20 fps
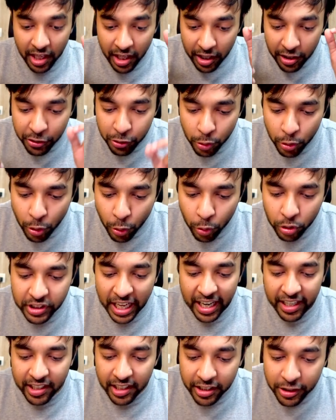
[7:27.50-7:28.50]
You know
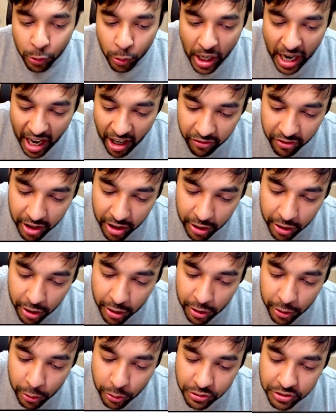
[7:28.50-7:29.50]
that you have
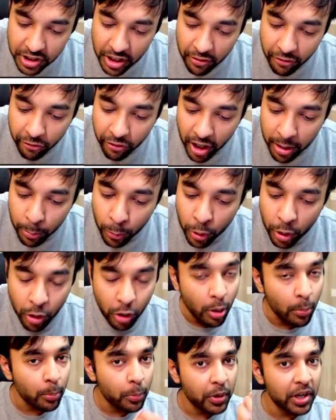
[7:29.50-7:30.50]
introduced one more
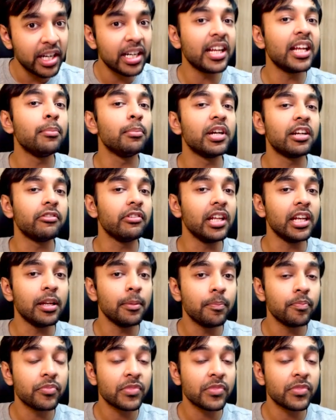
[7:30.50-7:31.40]
component in between.